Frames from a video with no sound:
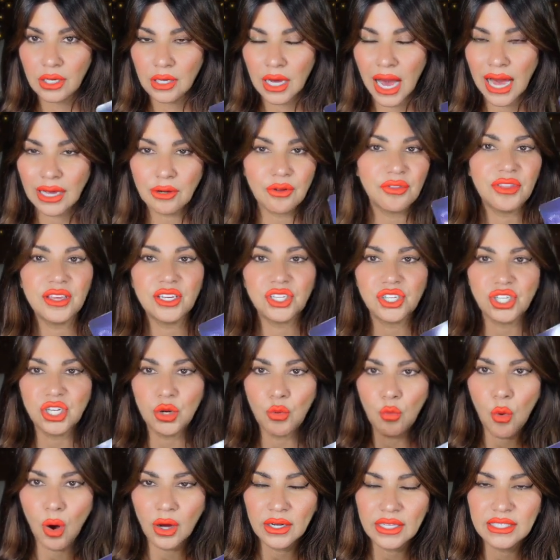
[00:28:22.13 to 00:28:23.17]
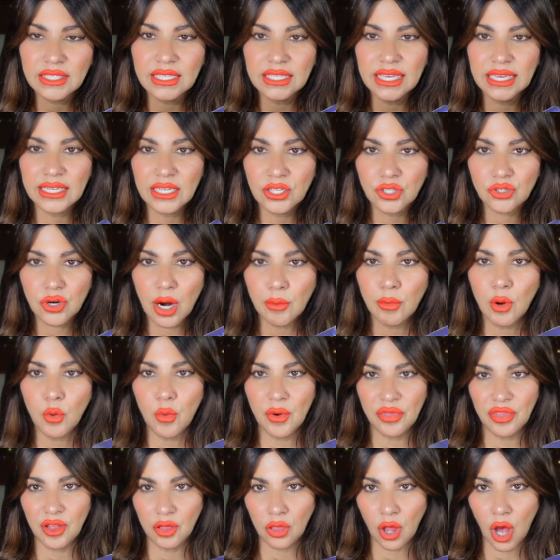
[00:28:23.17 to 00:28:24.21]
I don't think she wanted to get in trouble with the